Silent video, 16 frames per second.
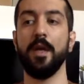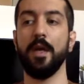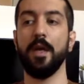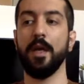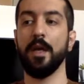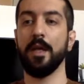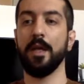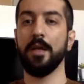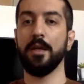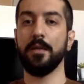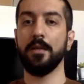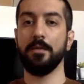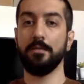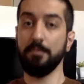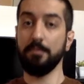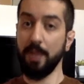in
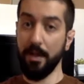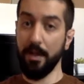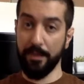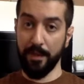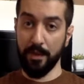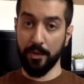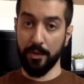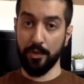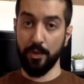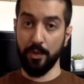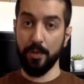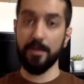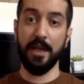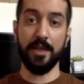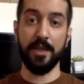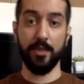healthy controls
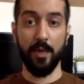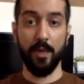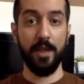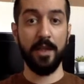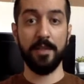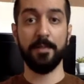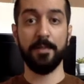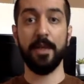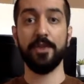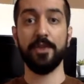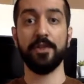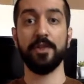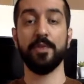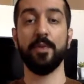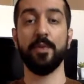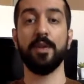as well as
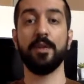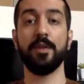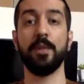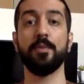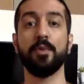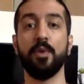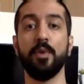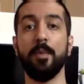patients with temporal lobe